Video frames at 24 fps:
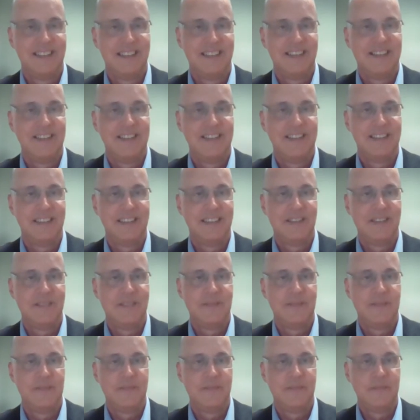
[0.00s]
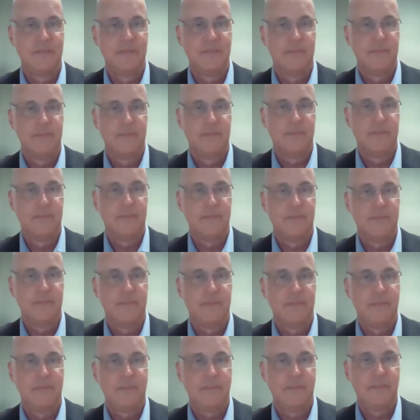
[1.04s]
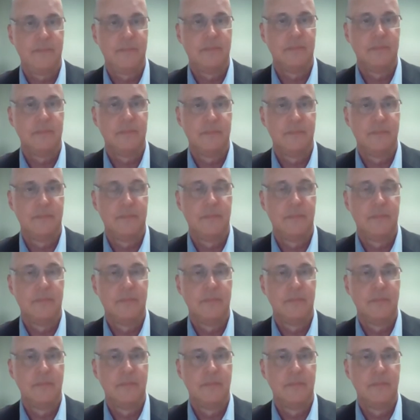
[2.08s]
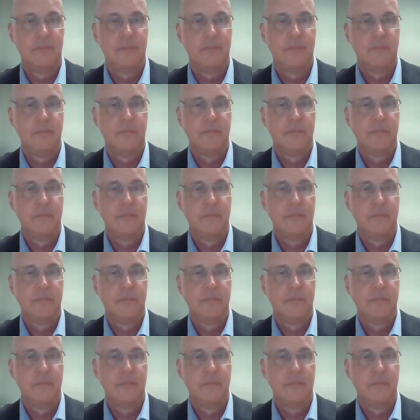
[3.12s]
No words are spoken by the person on screen.